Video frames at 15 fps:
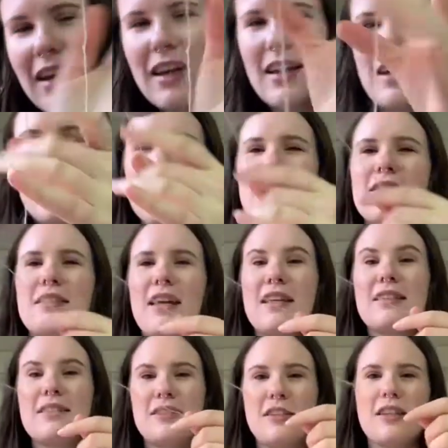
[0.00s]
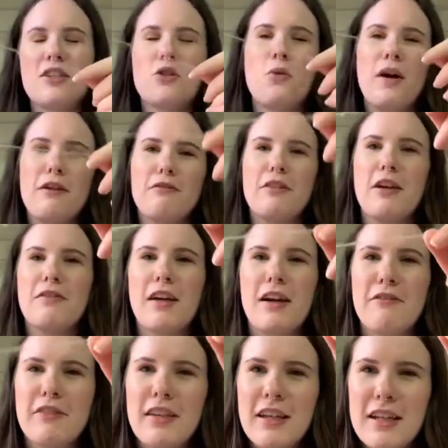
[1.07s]
it's, it's, it's quite fluffy. I
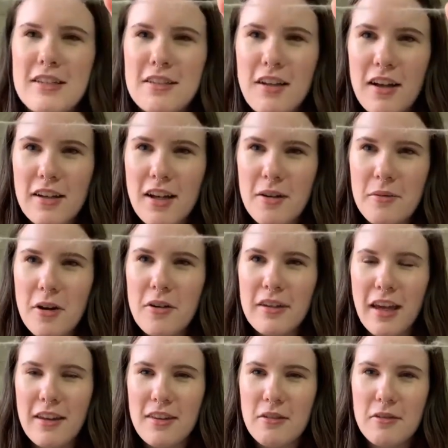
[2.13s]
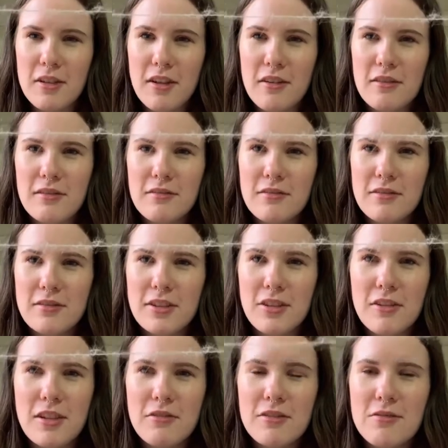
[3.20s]
feel like it's not come. Oh yeah, there we go. You
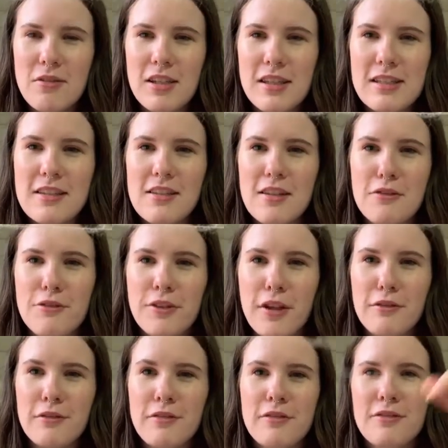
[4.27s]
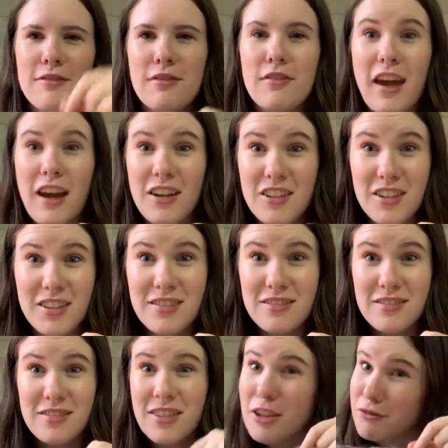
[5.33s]
can really see the fluff factor,
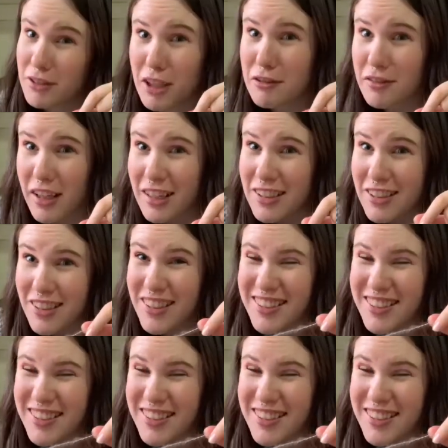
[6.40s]
the fluff factor.